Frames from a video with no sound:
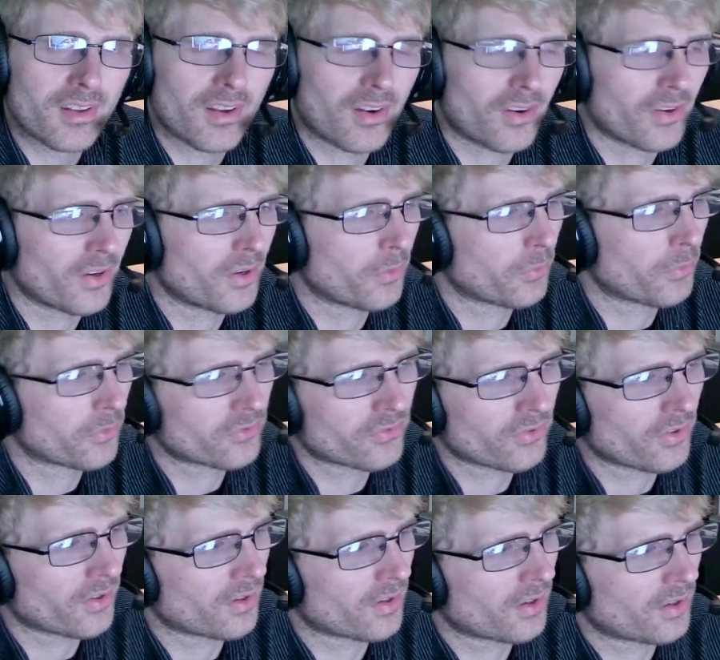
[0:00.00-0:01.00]
or it was
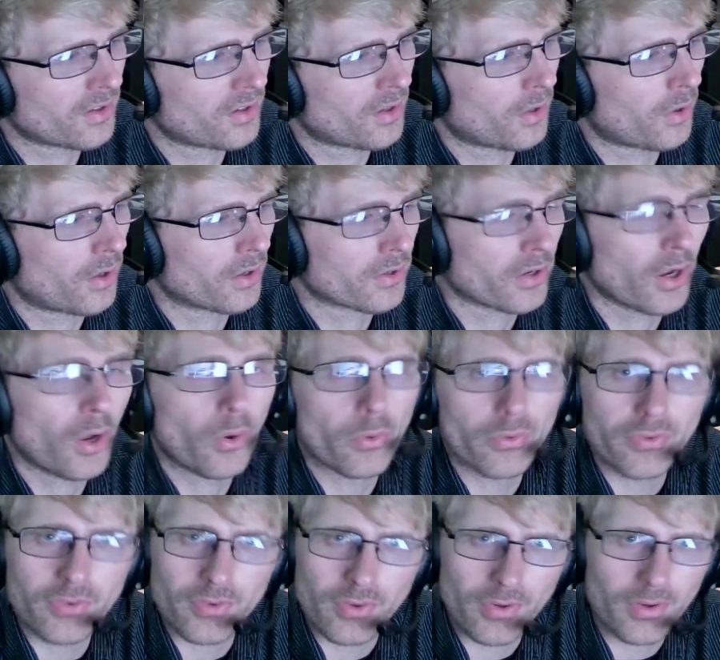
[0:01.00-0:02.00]
just, a
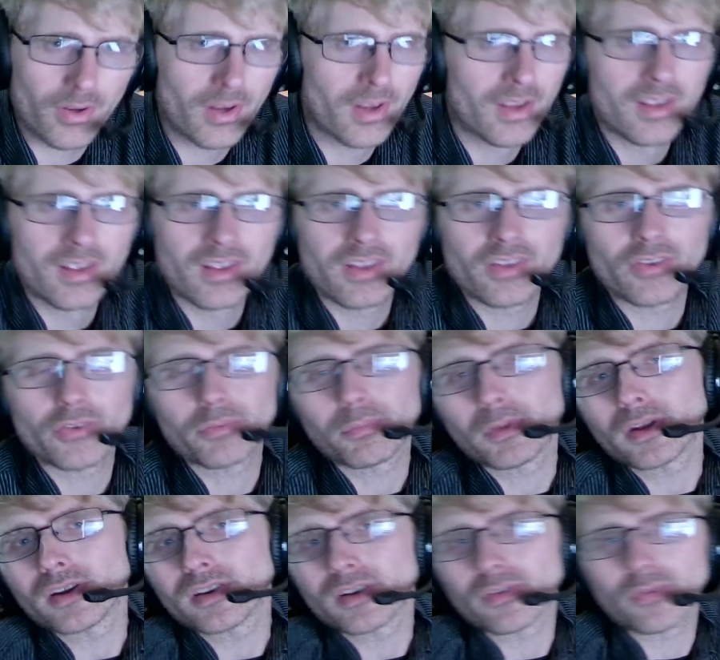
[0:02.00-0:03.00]
ghost, or there's
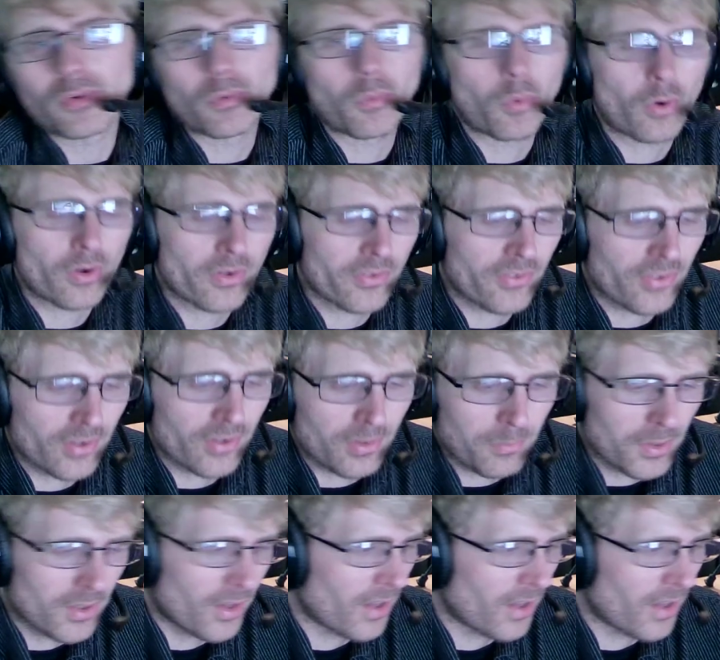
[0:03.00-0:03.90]
many different words it could be.